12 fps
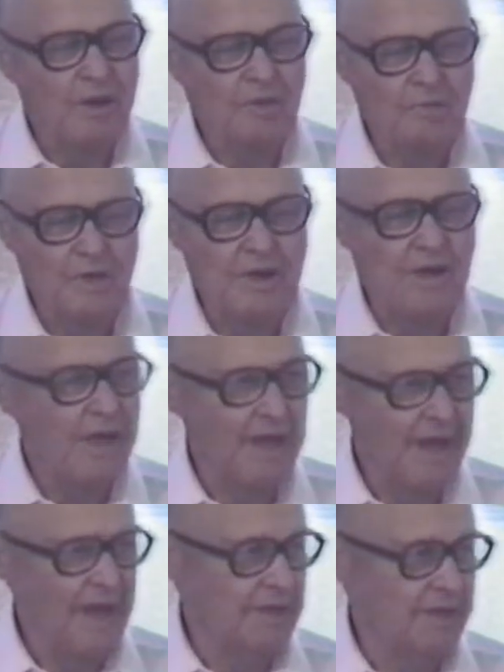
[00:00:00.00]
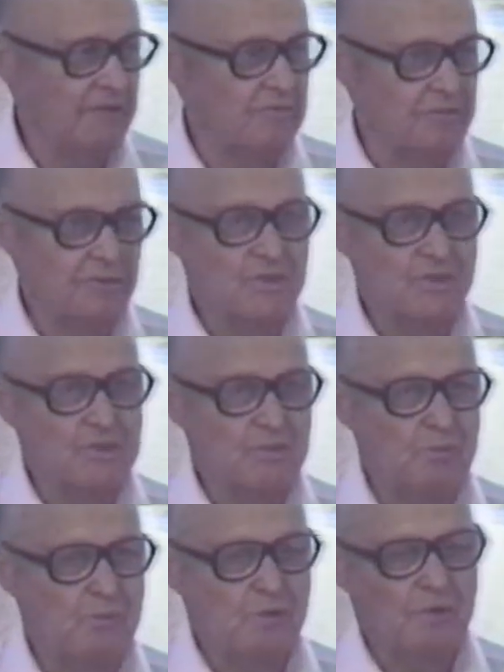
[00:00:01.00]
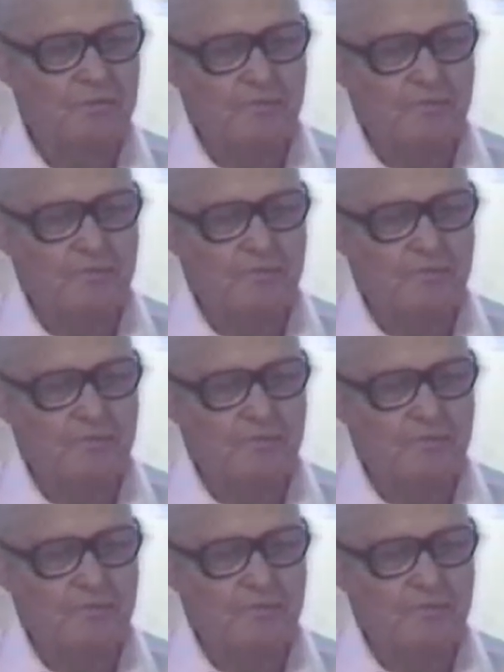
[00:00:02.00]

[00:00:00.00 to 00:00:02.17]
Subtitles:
And in other areas, of course, you